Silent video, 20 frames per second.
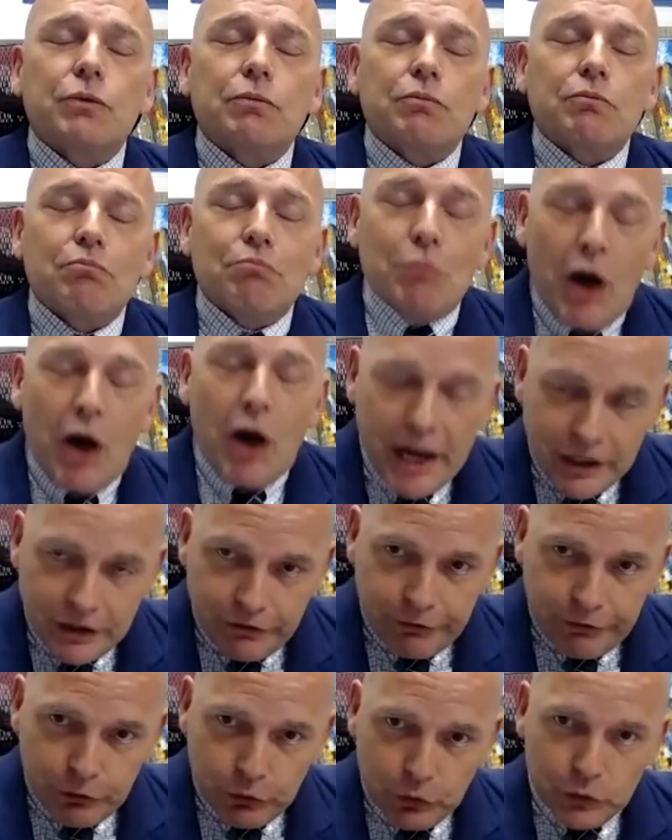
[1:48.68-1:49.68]

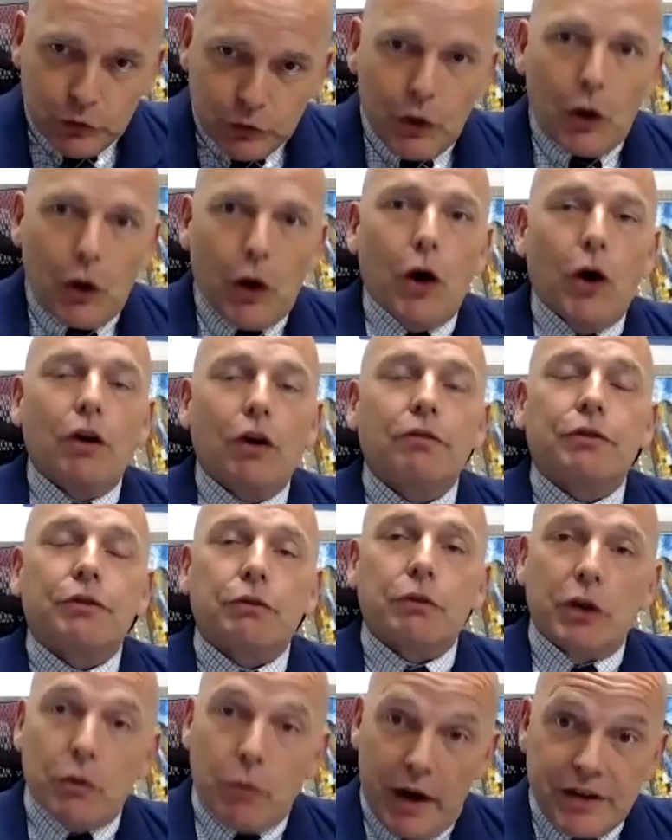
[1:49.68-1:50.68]
mindful of the
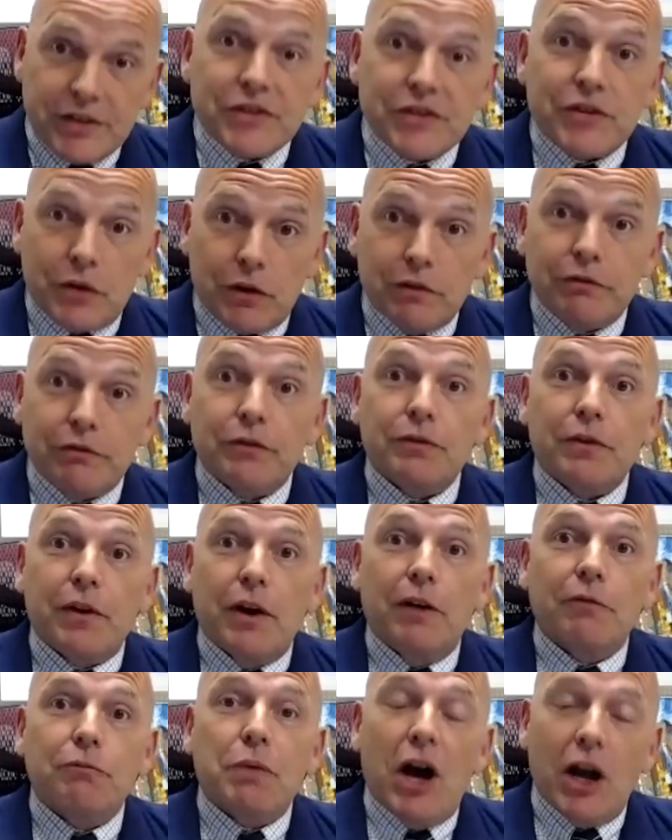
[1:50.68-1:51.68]
requests of
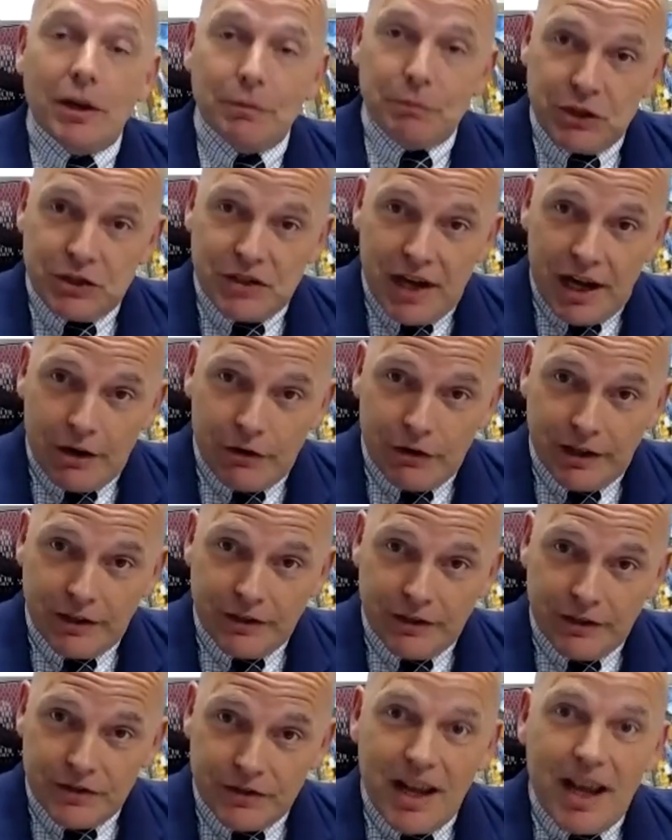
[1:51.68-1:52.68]

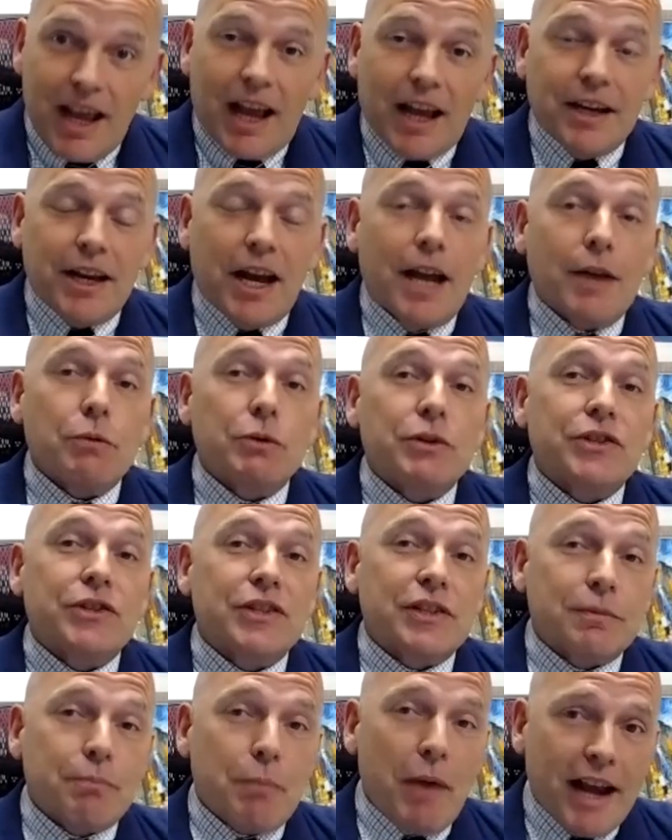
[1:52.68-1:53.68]
parliamentarians. And I would
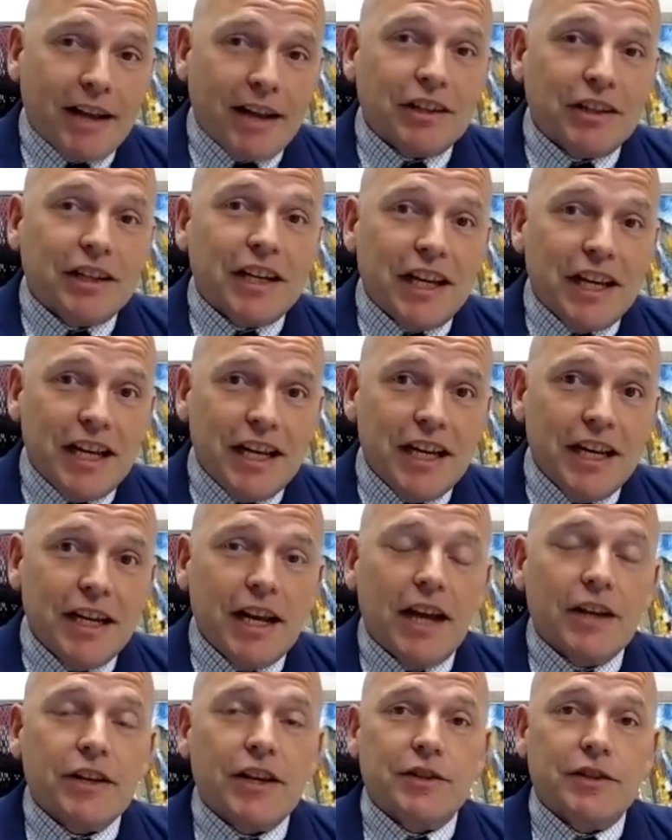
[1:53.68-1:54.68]
suspect that he
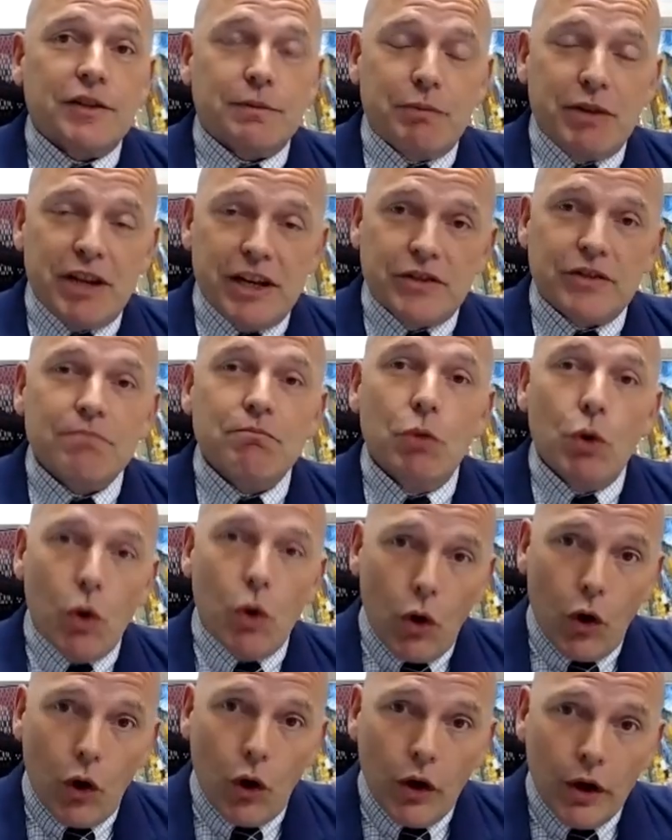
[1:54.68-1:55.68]
speaks
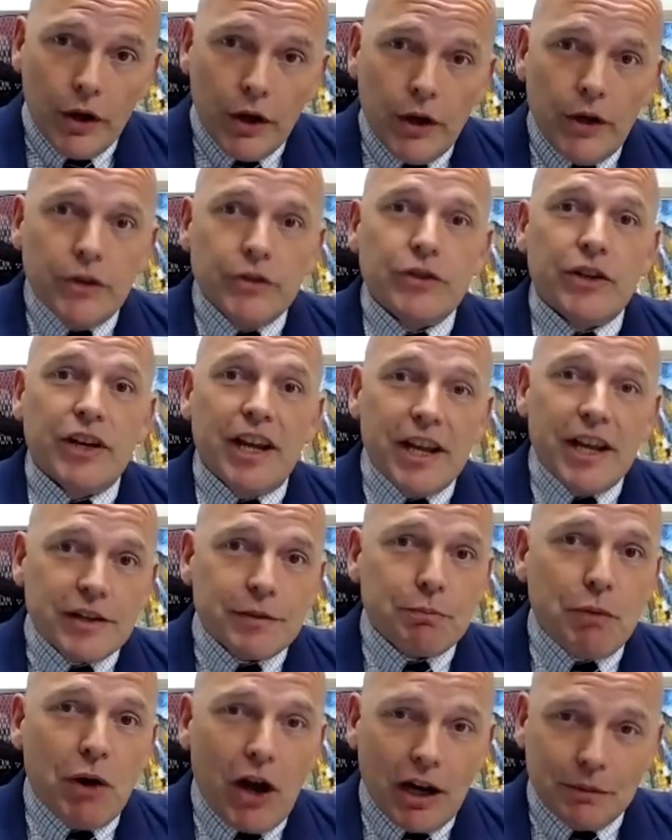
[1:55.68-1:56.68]
more to his
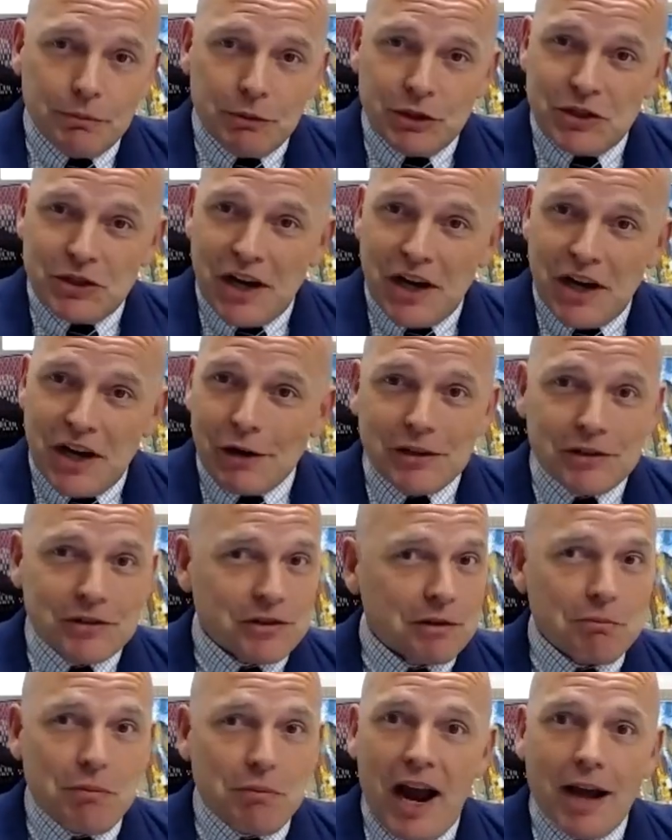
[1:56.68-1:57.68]
parliamentarians
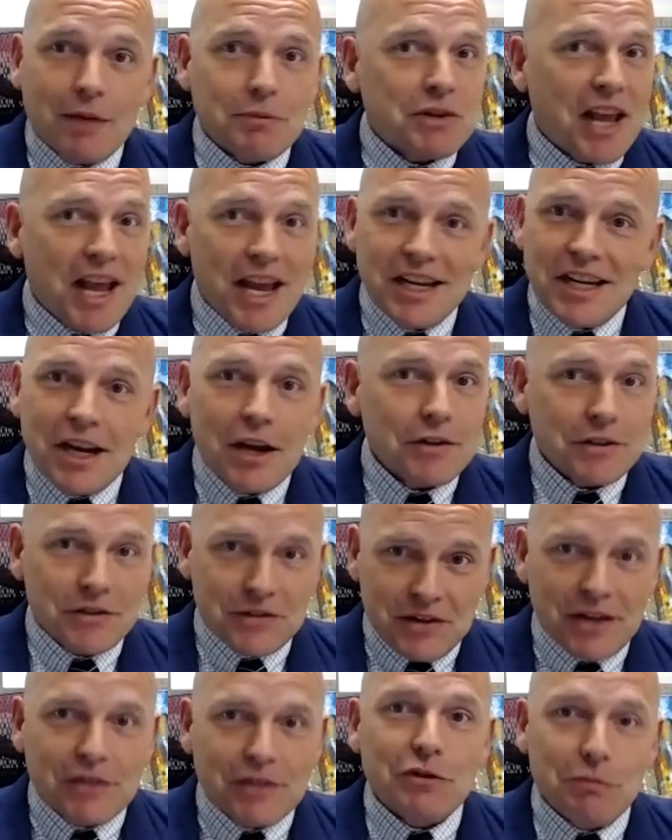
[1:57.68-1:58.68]
than perhaps any other
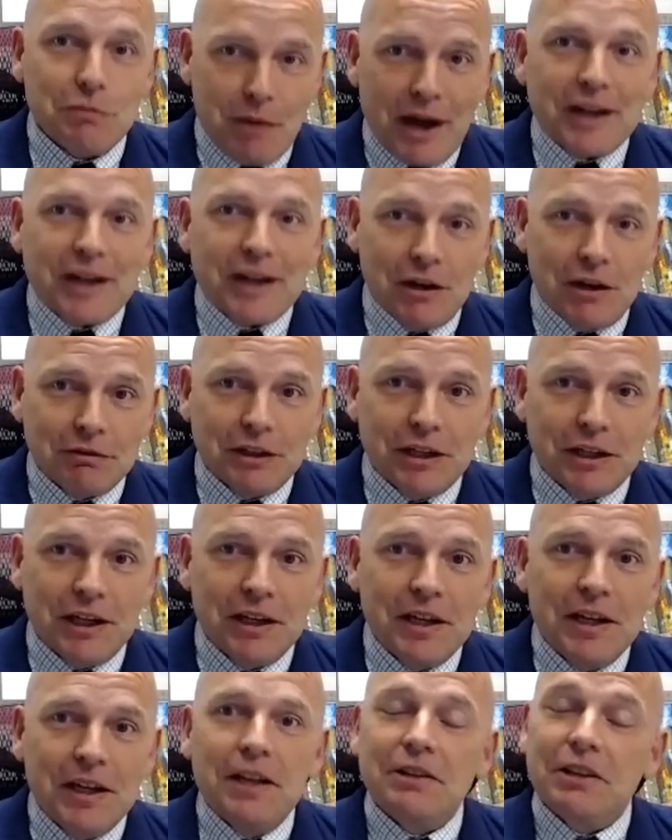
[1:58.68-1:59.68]
central bank governor
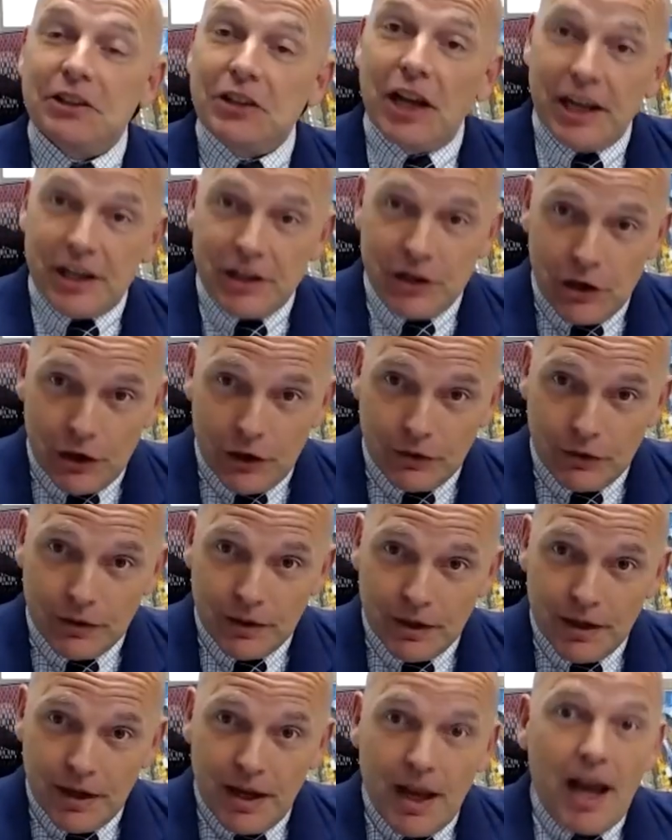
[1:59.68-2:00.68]
that I know.
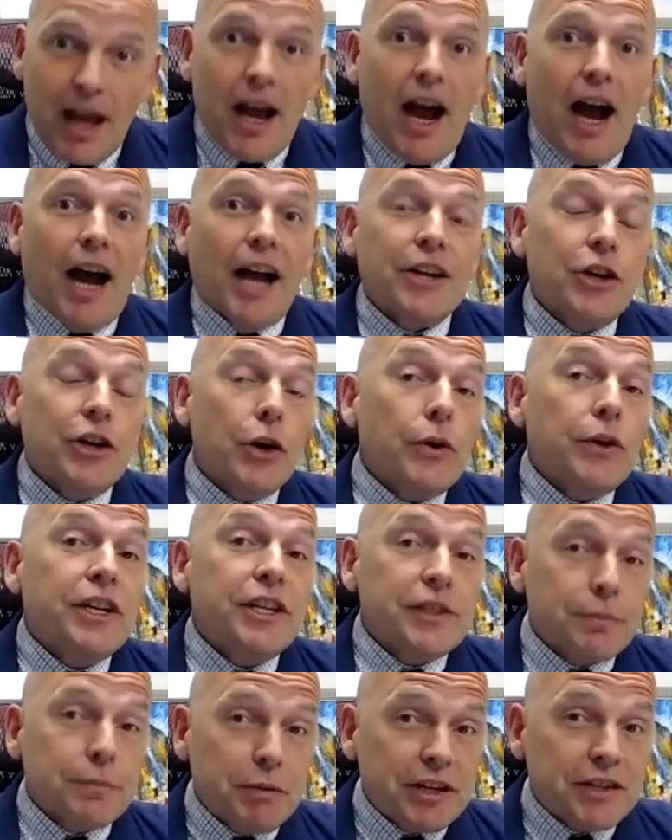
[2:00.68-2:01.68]
I know he
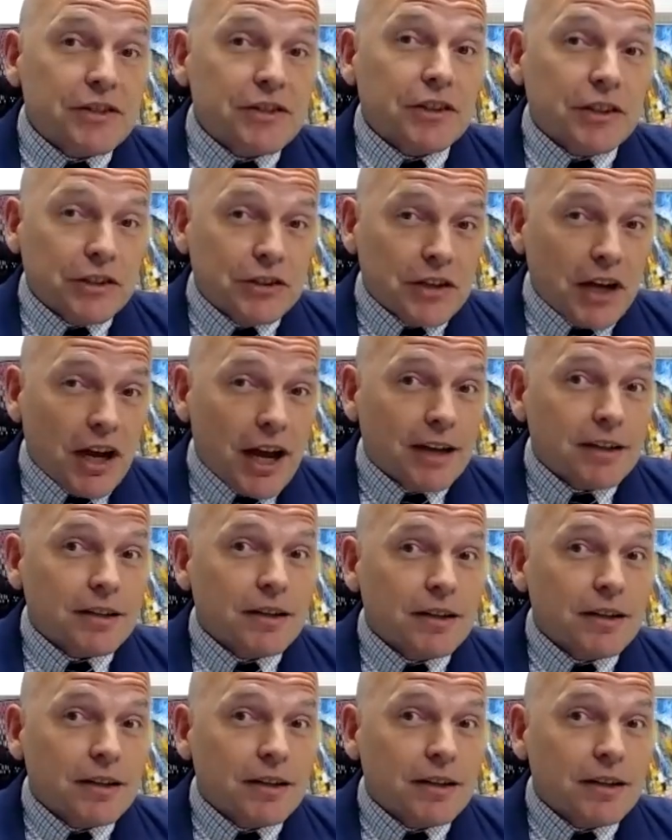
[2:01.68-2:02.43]
speaks to the Diet